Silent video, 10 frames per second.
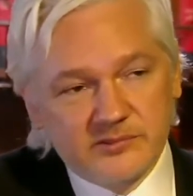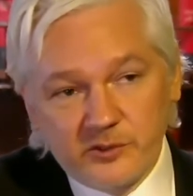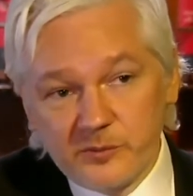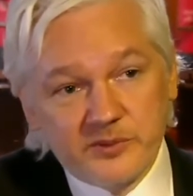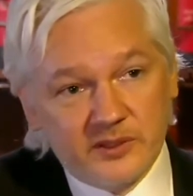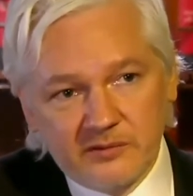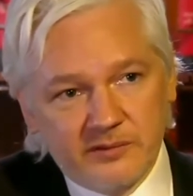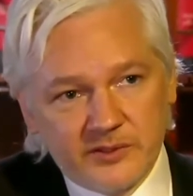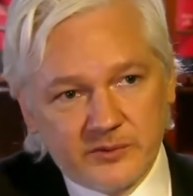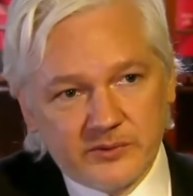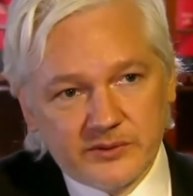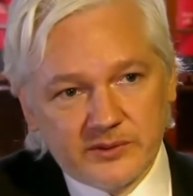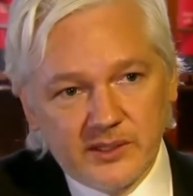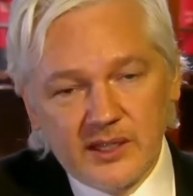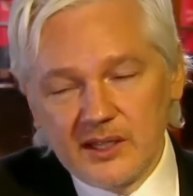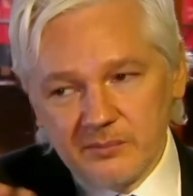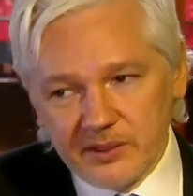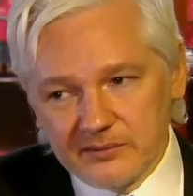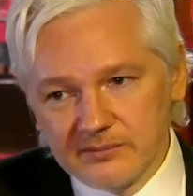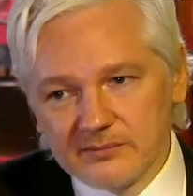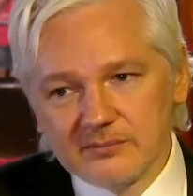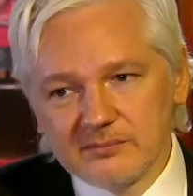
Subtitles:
groups and individuals. But